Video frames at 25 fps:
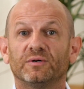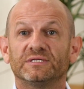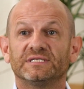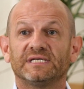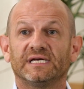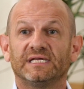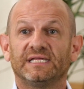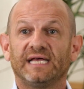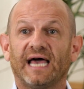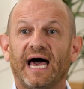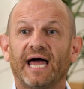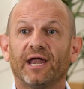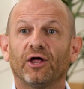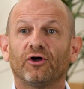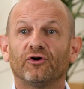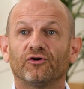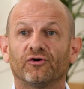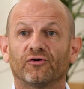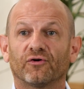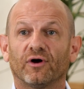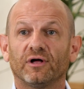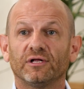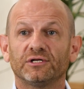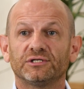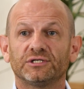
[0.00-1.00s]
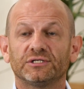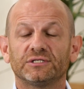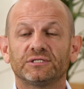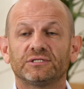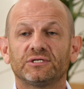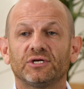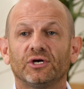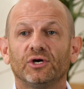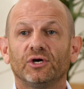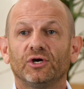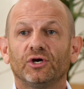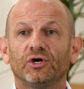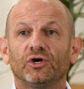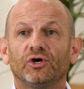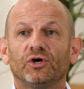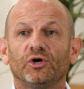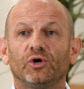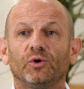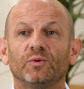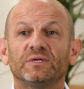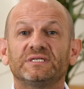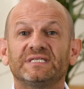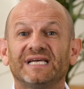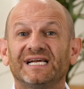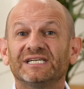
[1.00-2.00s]
and see the adult neurologist,
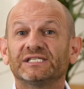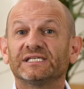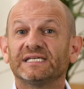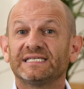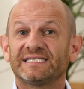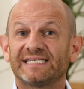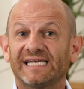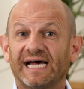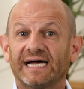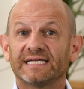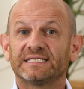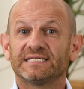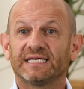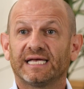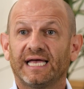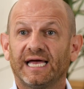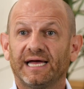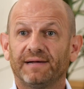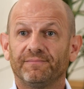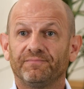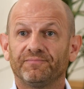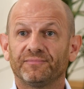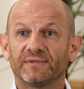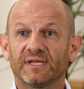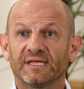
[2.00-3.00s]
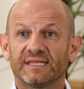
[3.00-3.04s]
who essentially starts again.